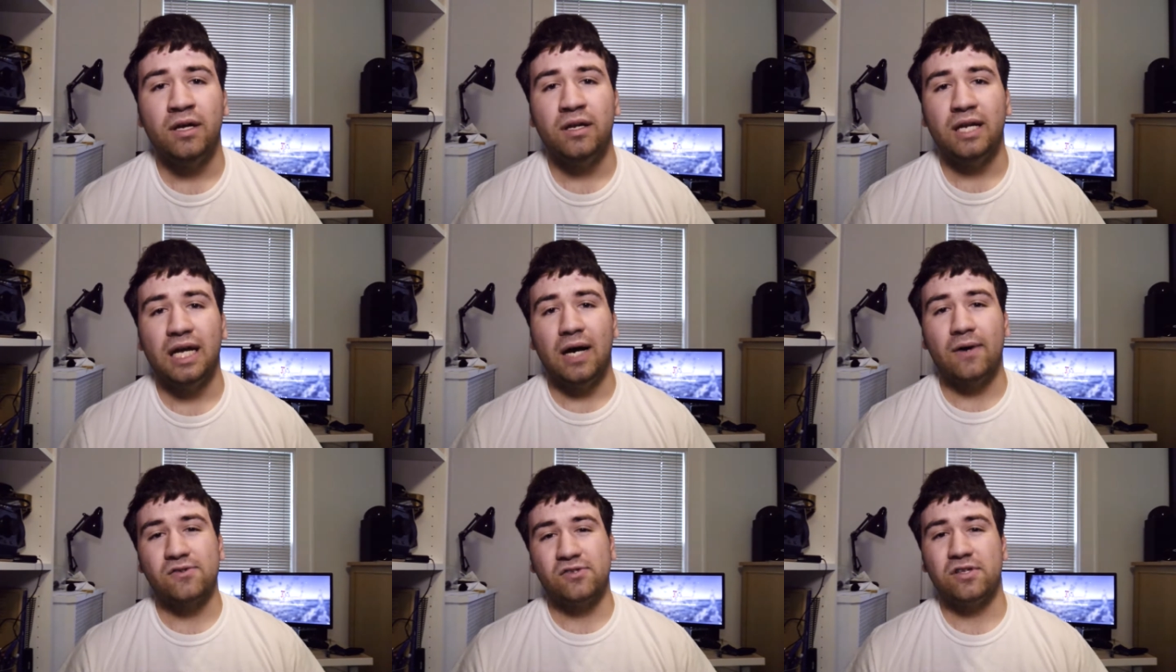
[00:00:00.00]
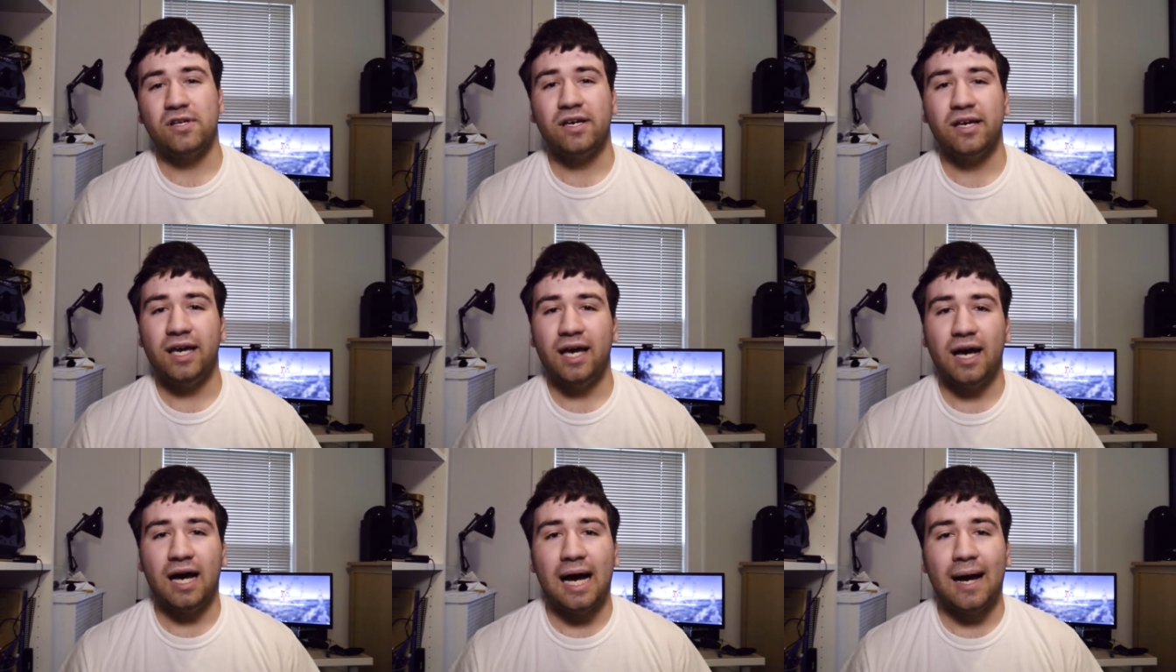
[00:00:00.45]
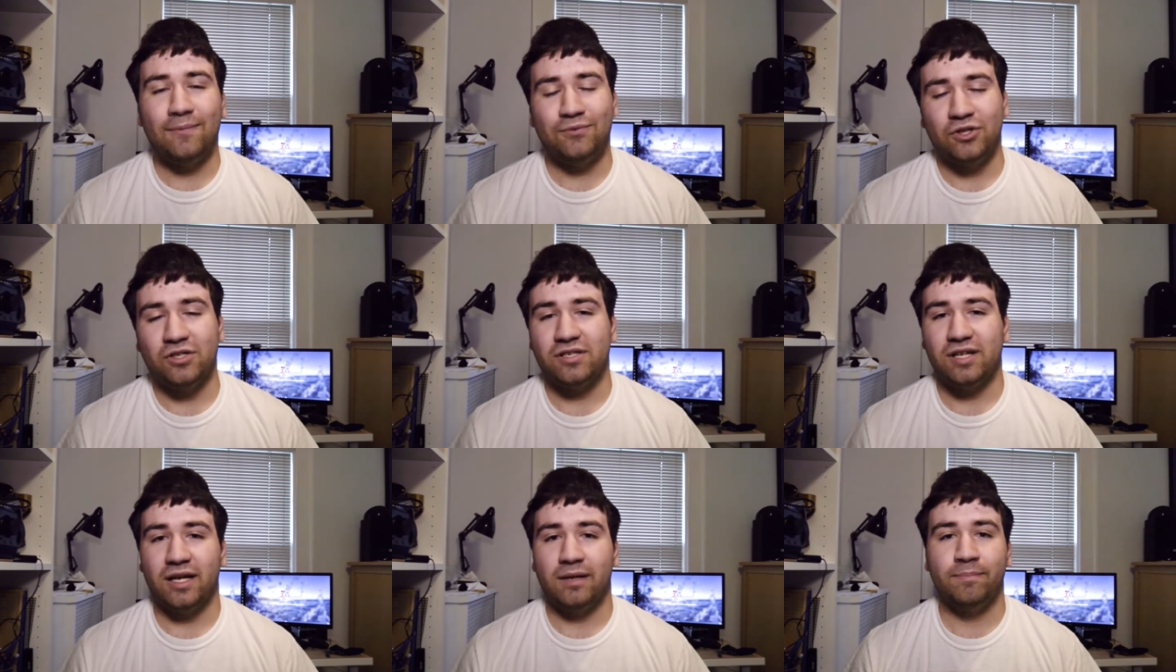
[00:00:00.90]
Now I was looking at
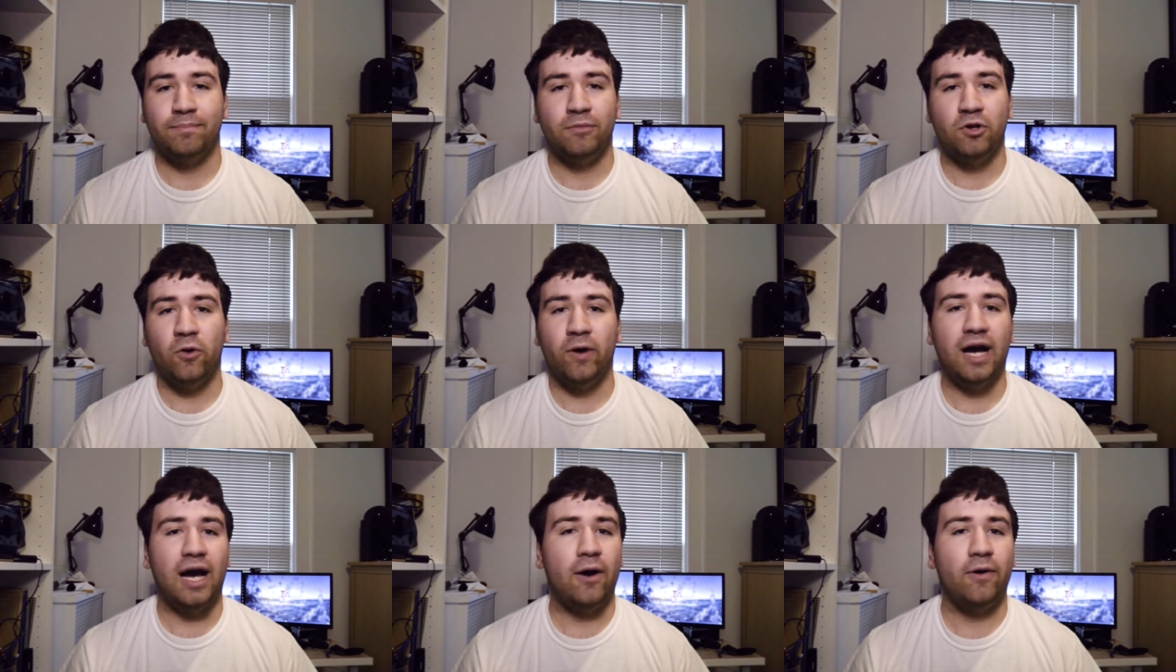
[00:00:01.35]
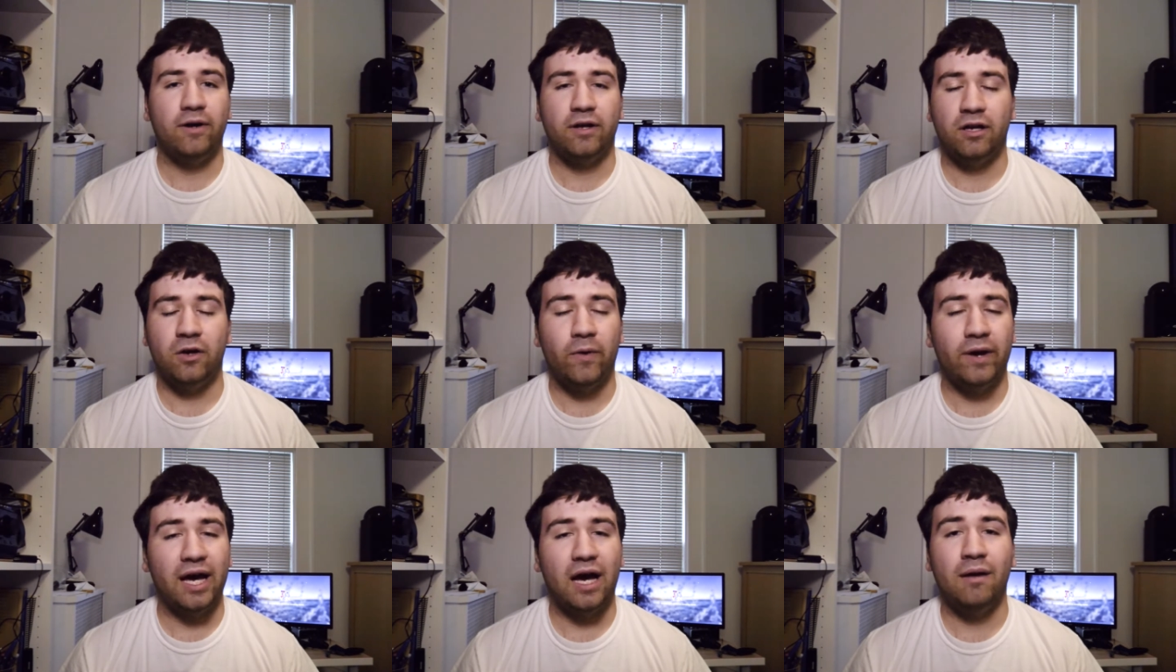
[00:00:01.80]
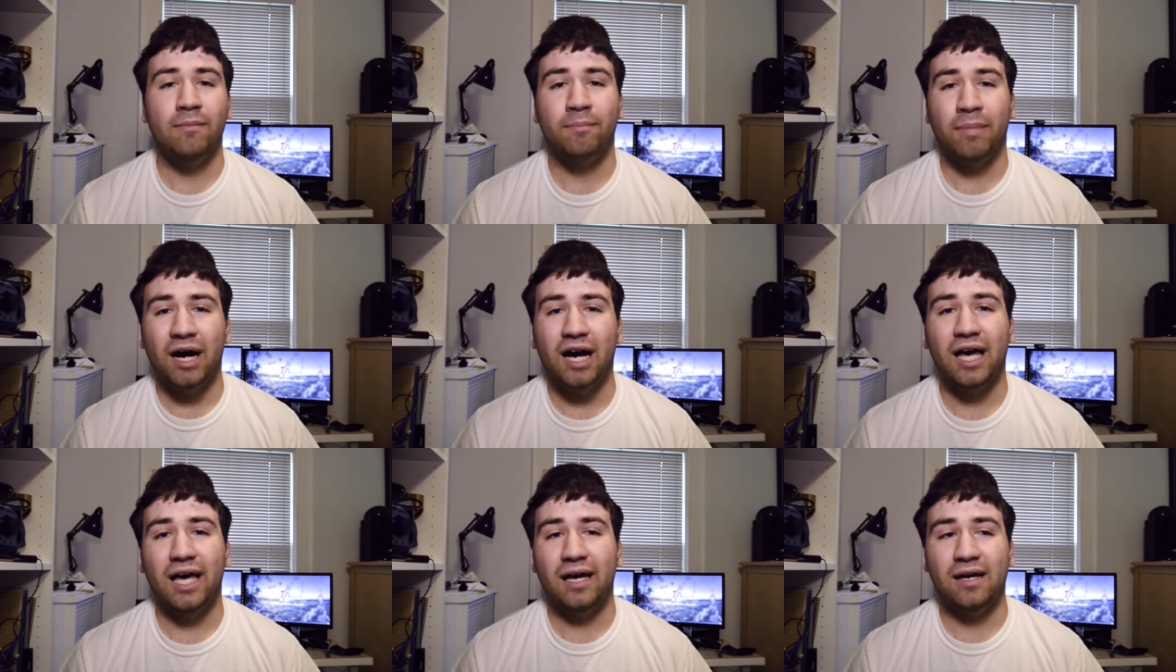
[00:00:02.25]
options like going out and
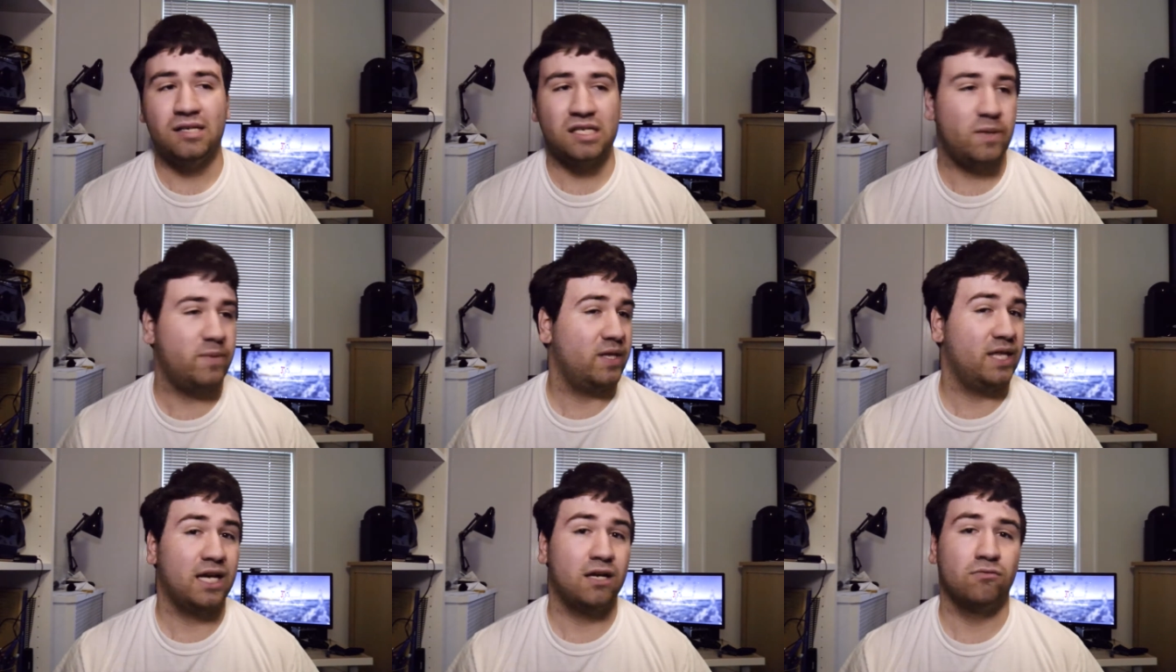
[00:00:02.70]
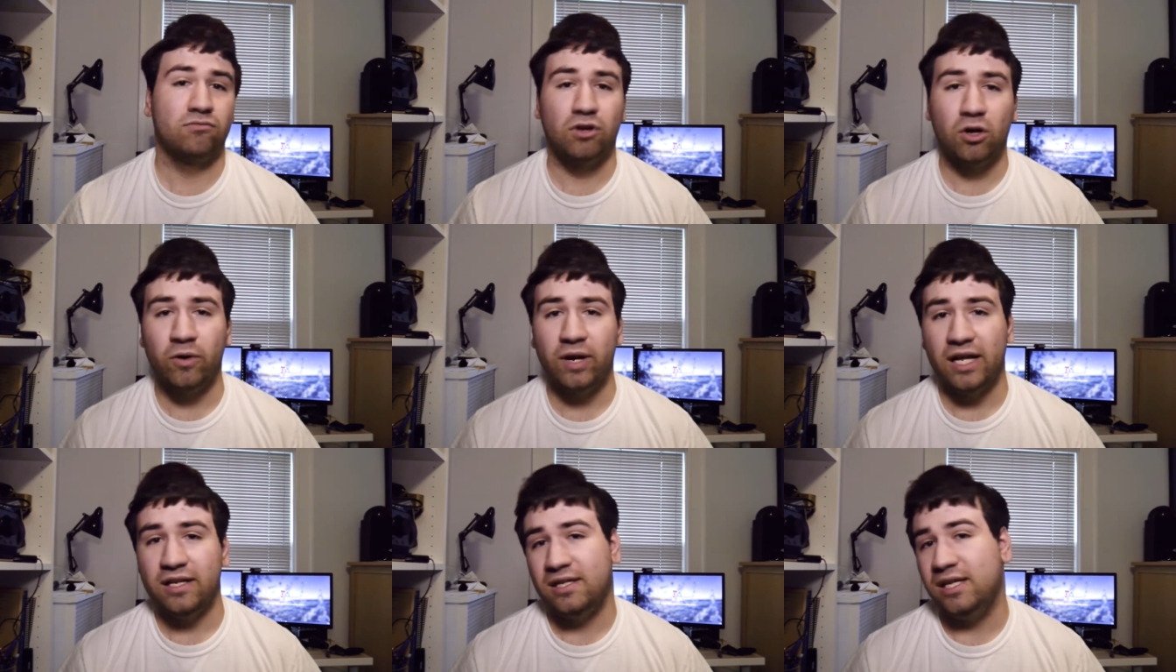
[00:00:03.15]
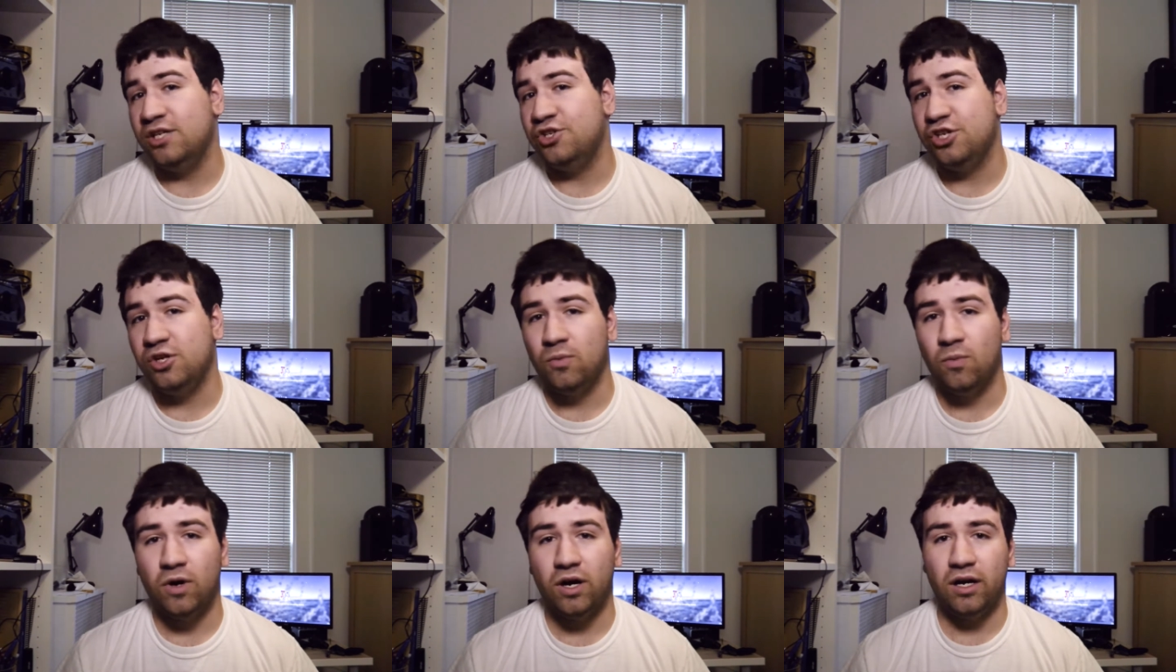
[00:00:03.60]
buying something like a Rode
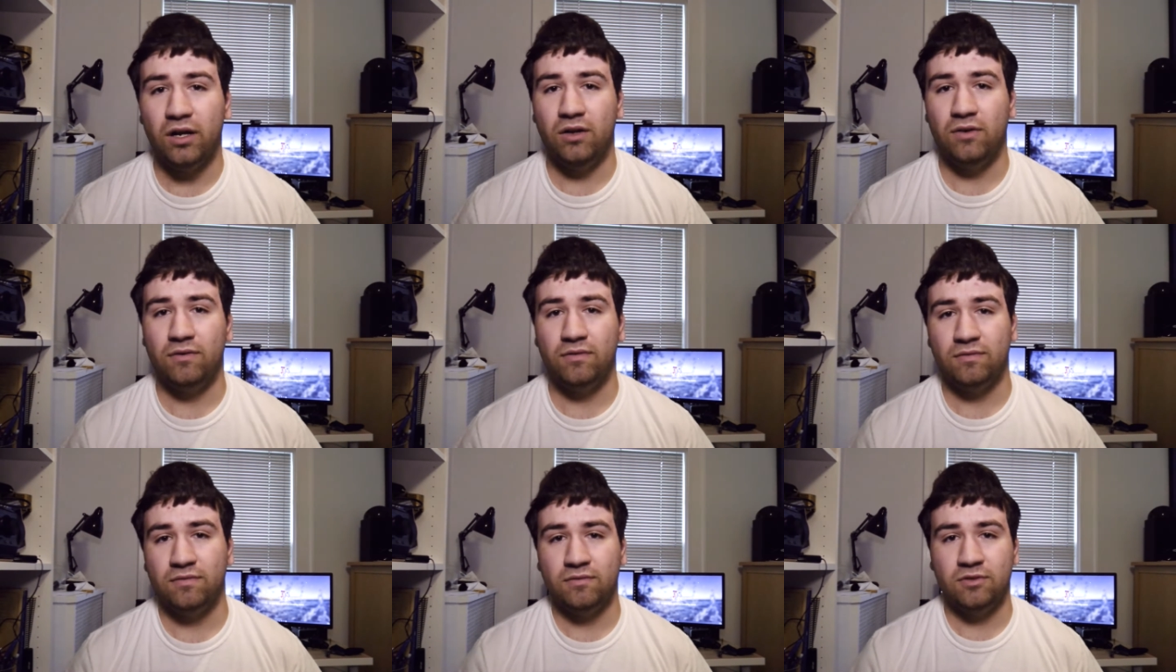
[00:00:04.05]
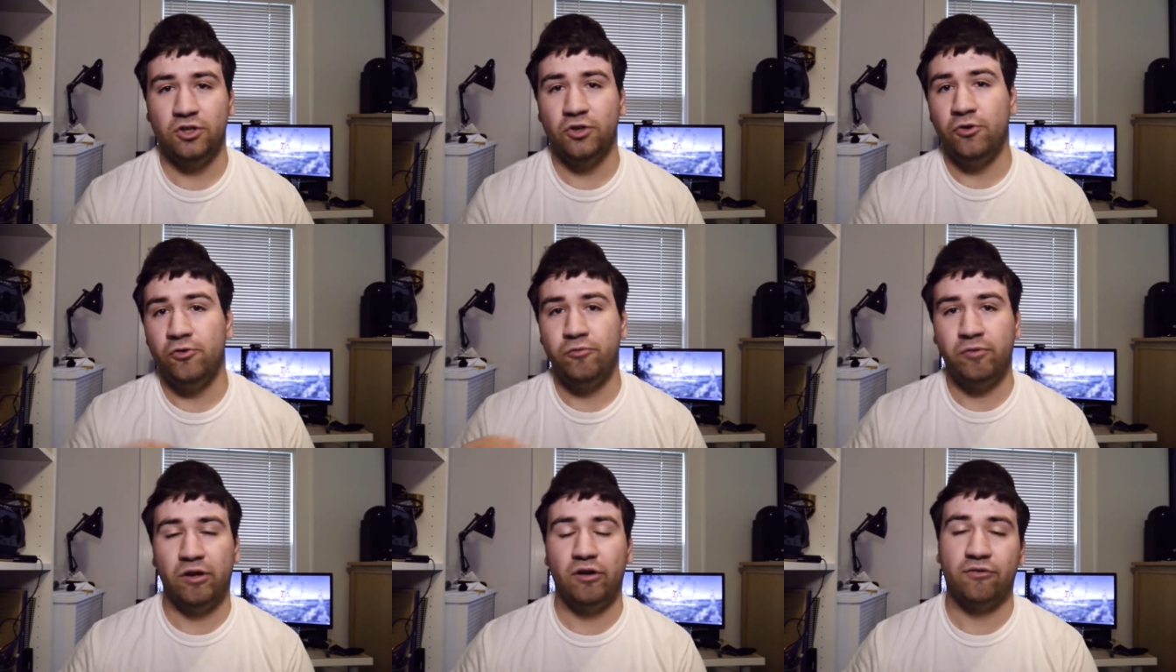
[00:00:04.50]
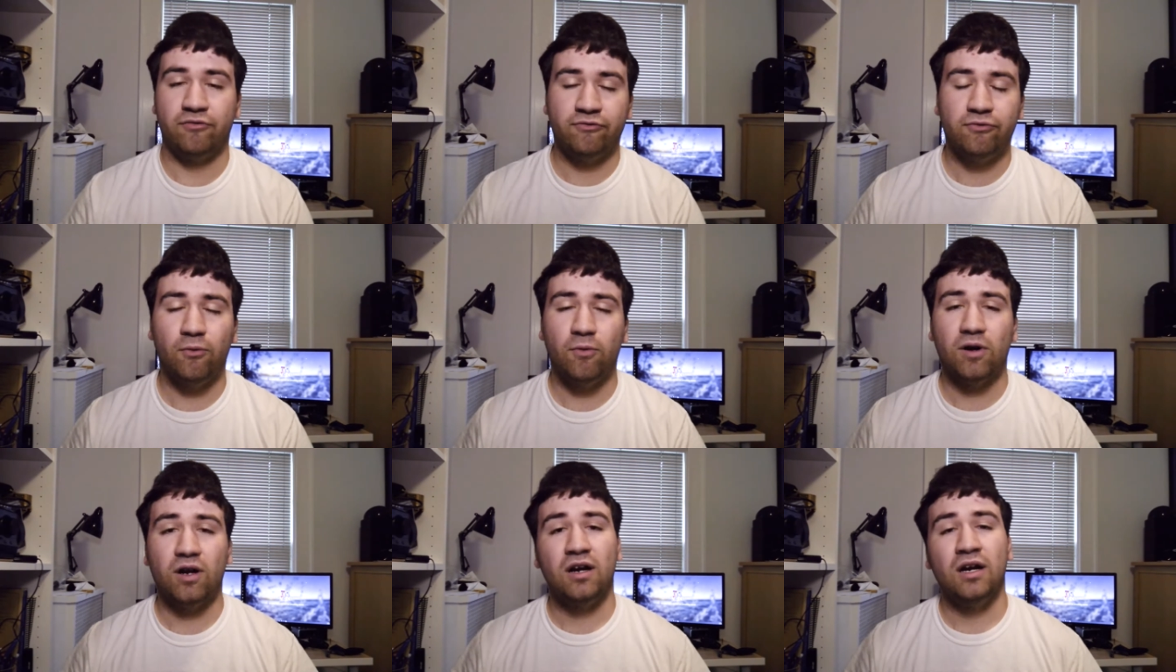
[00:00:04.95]
NTG 1, 2, 3, or
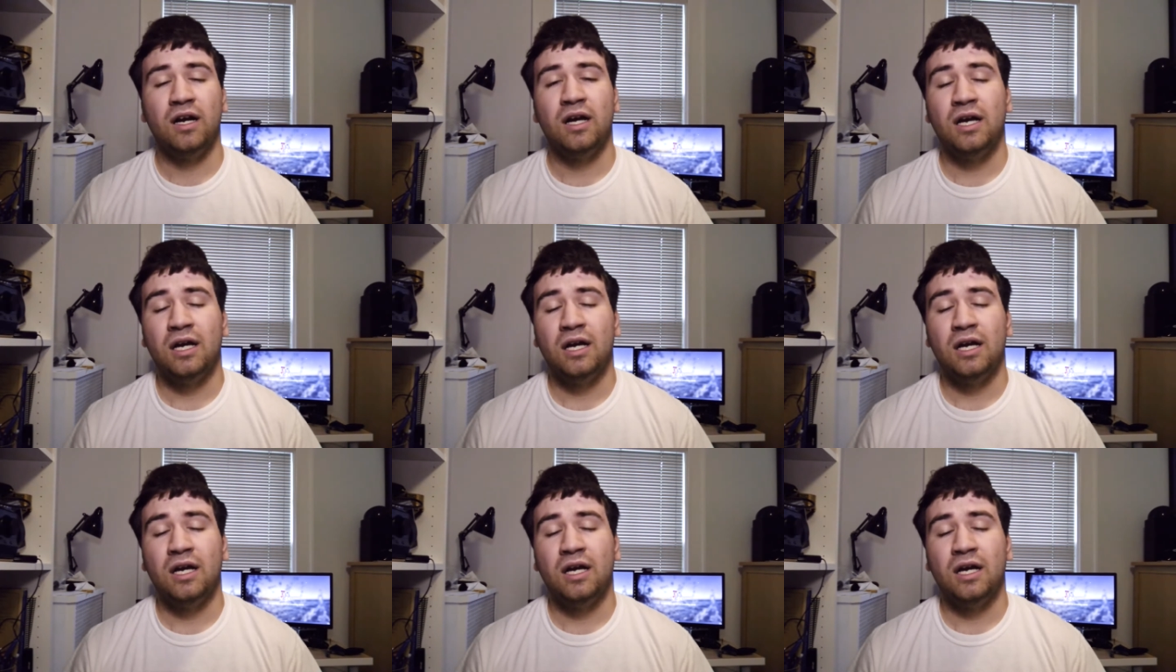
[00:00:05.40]
4.